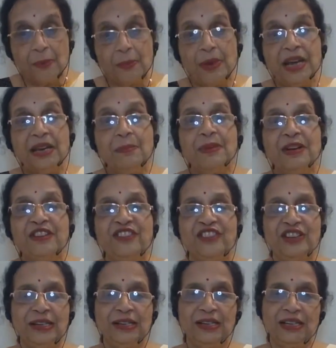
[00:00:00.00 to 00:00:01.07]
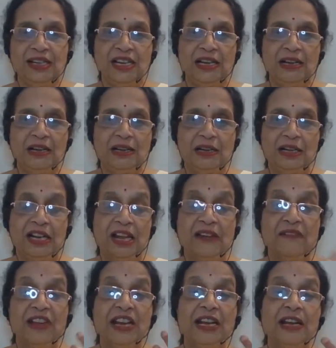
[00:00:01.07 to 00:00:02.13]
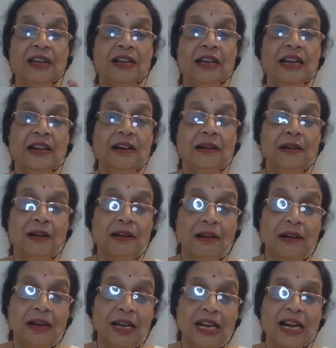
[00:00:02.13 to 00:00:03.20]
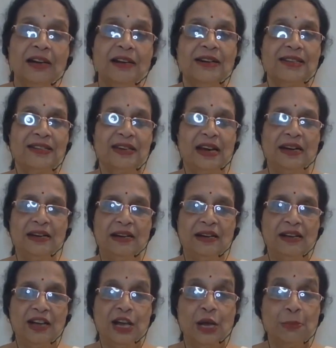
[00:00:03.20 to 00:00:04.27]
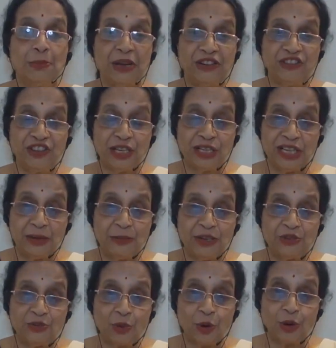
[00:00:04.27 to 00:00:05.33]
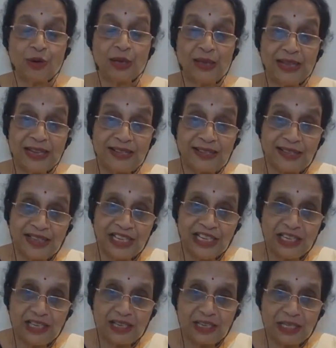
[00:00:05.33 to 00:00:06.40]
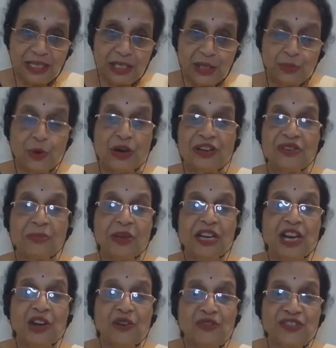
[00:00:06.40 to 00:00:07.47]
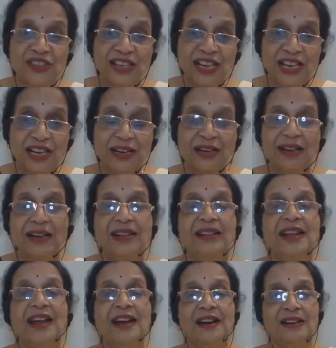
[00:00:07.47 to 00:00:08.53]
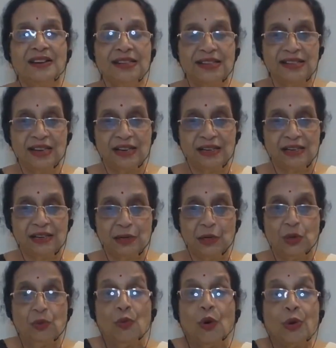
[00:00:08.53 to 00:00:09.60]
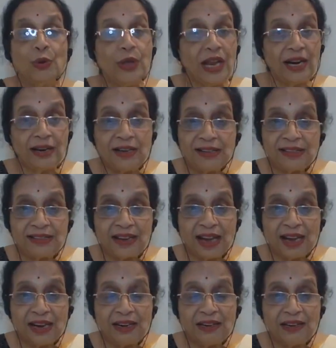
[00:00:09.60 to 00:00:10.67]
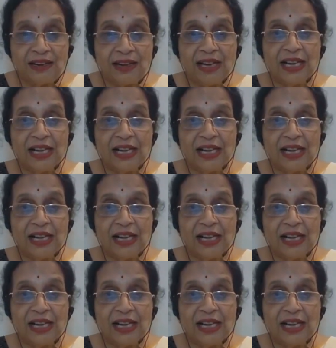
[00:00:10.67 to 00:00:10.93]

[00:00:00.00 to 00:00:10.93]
Paripashyanti, they very clearly understand it. Pashyanti means what? They see. What is the meaning of see? They understand. What do they understand?